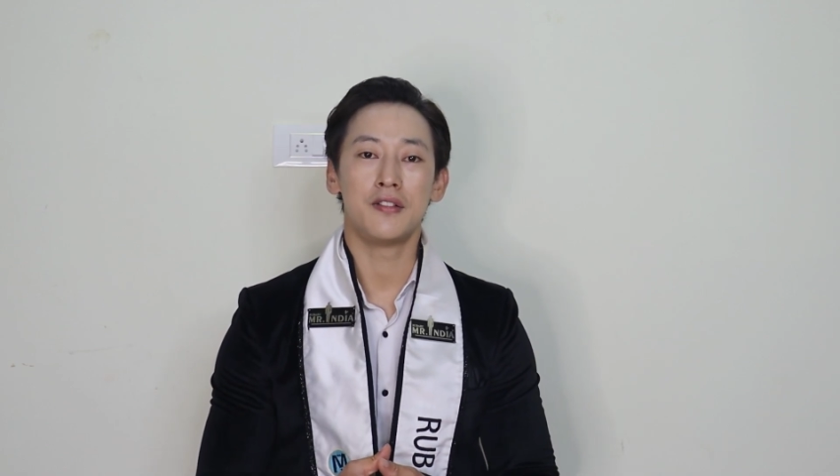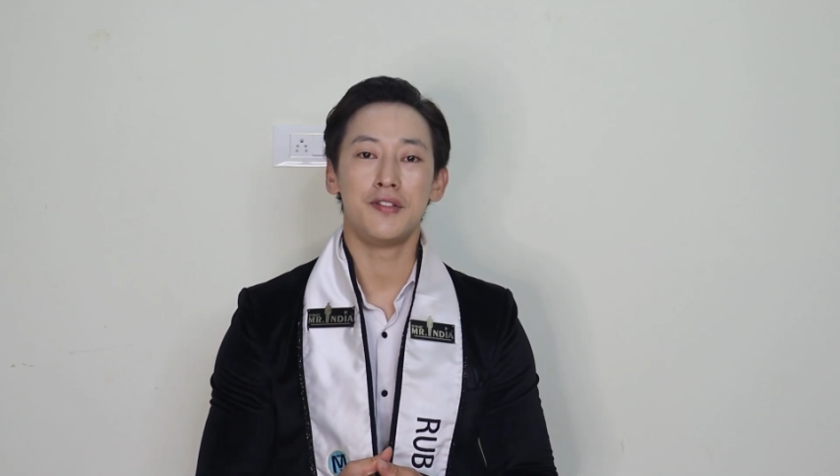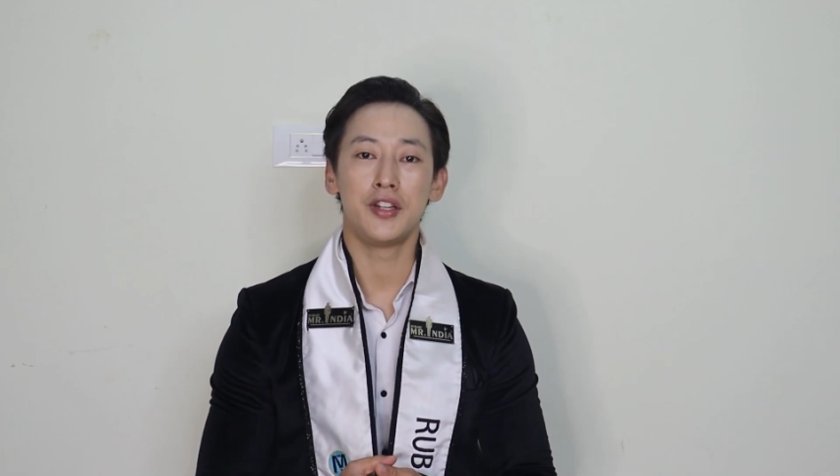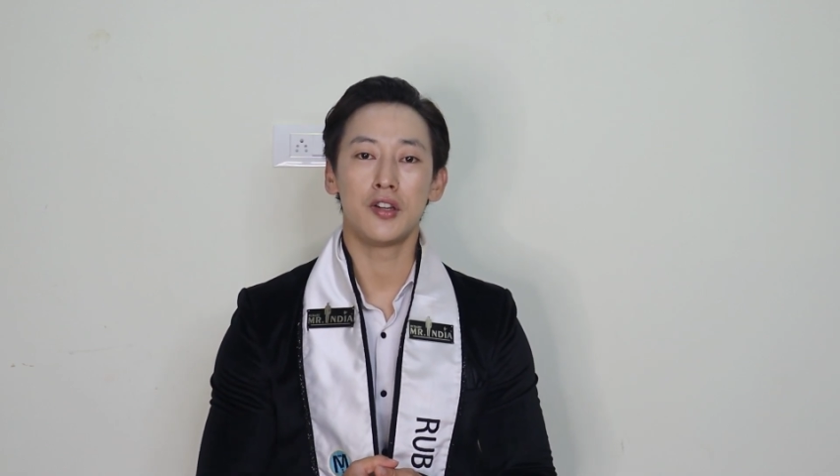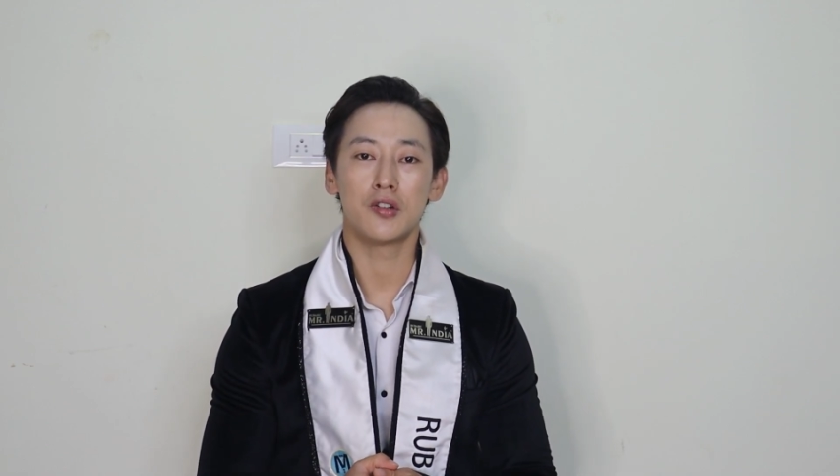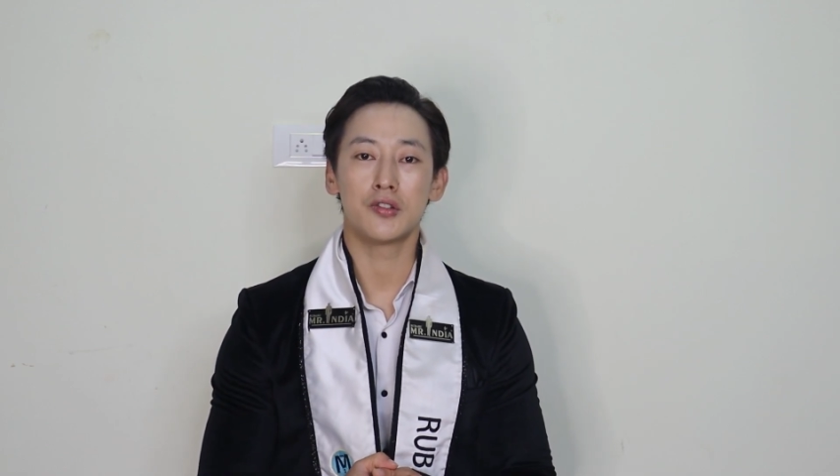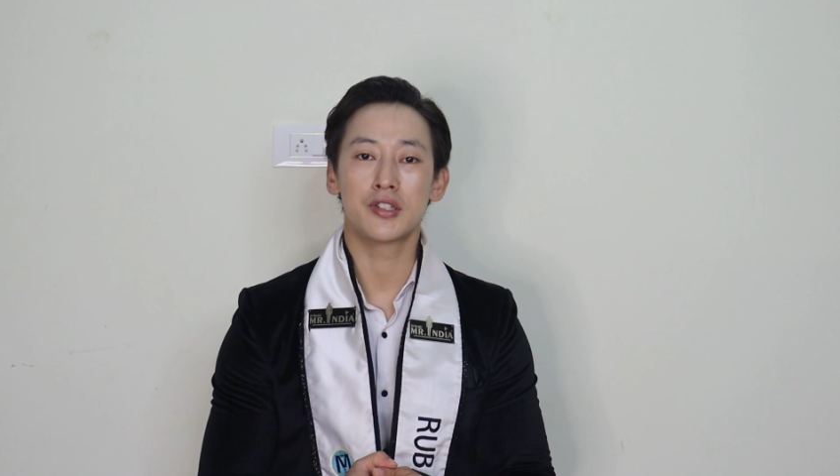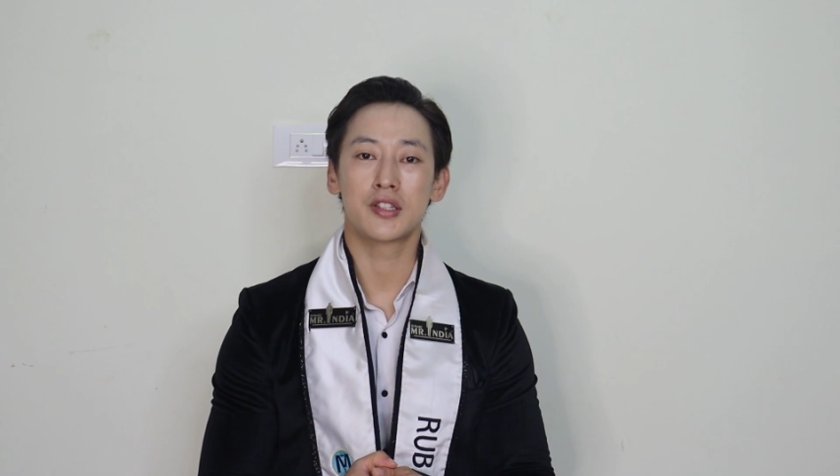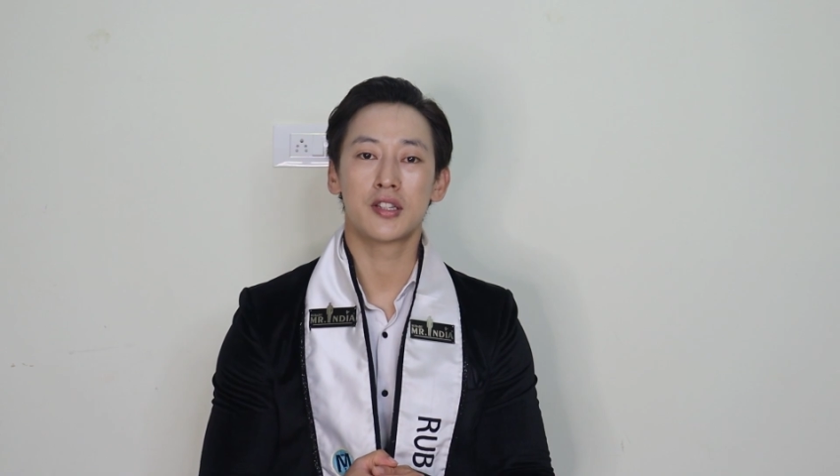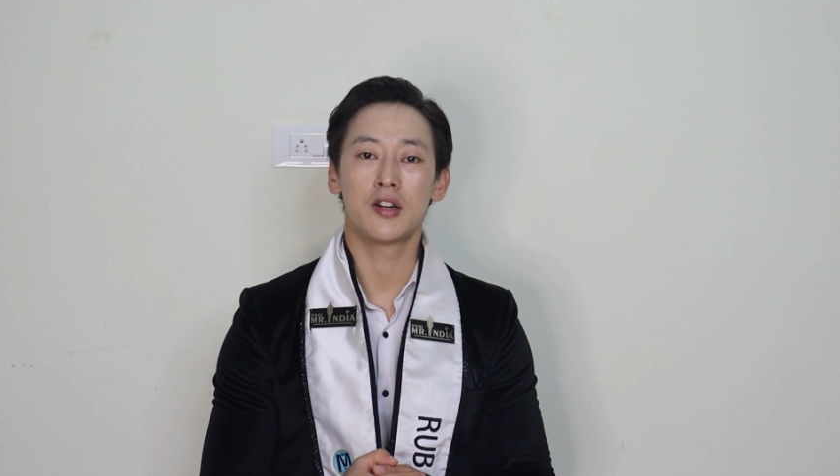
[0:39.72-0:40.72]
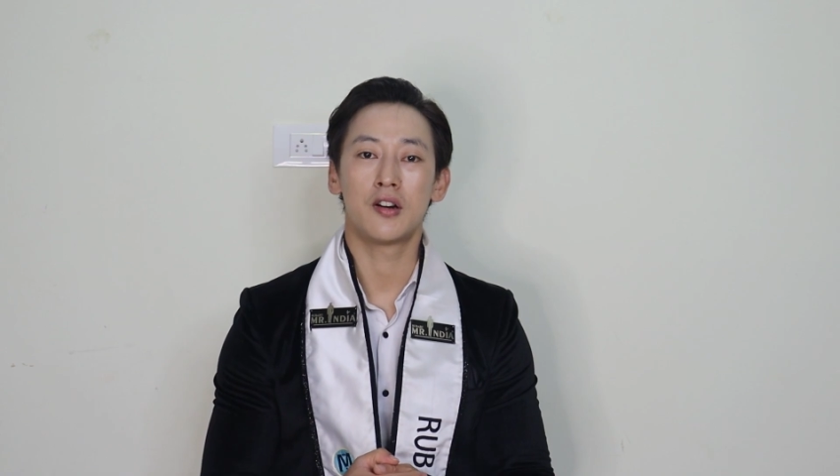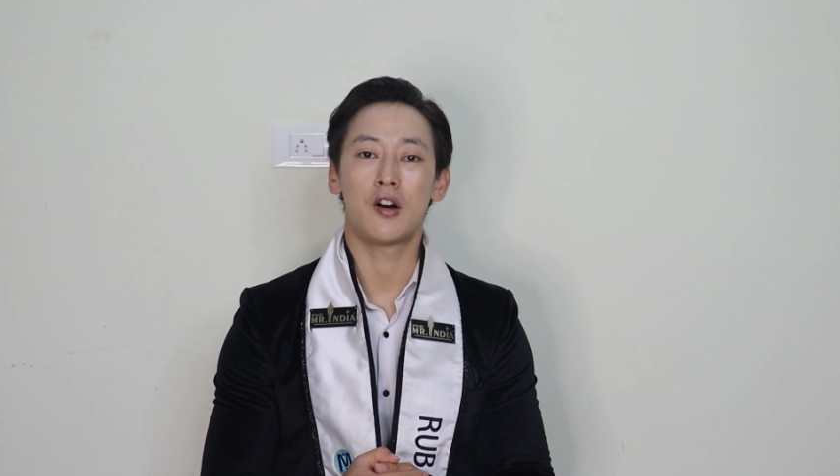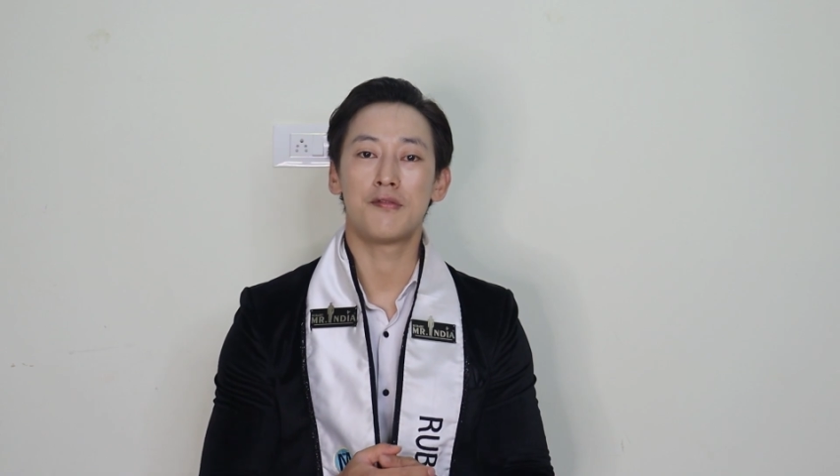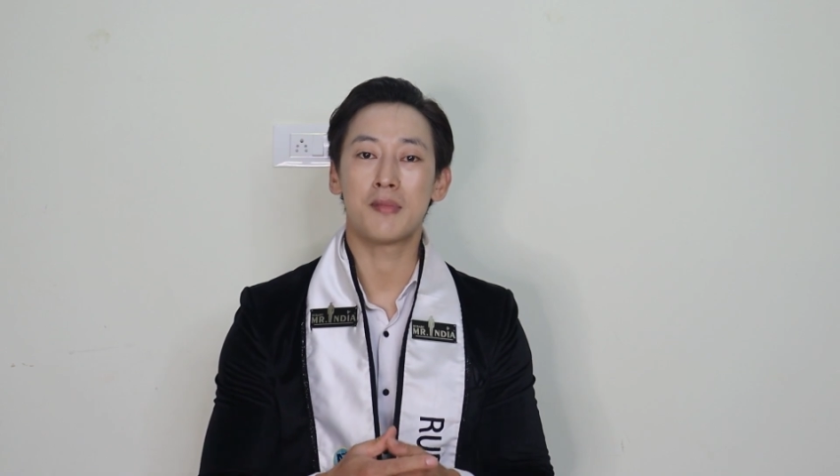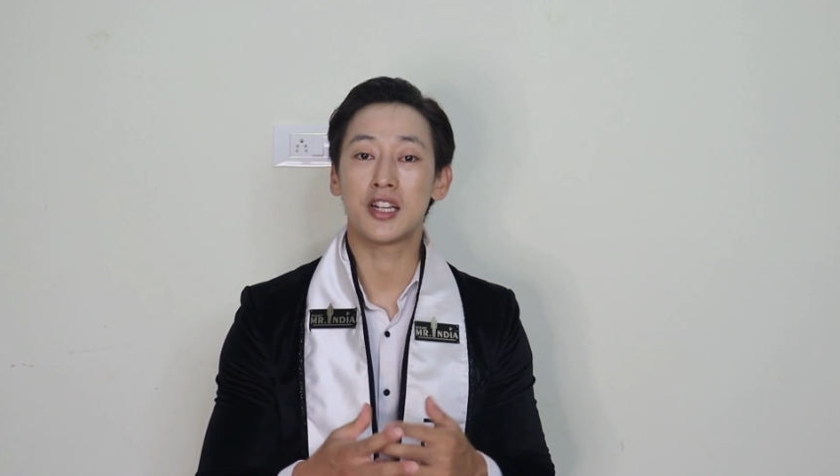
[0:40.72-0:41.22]
videos
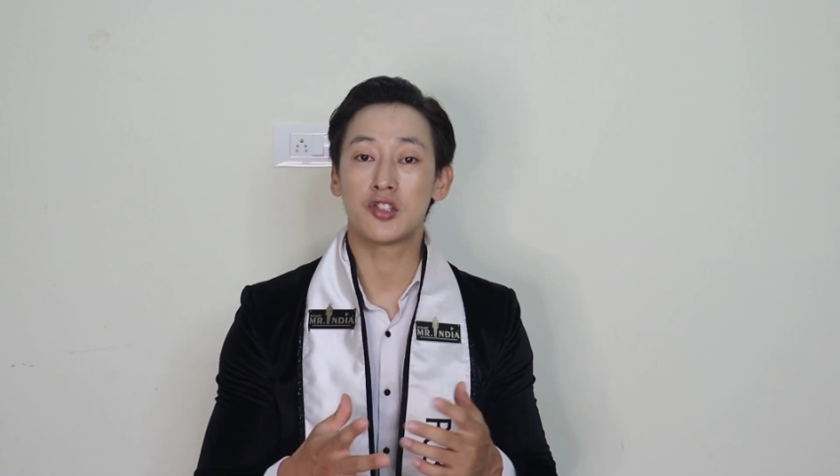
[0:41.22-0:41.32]
of my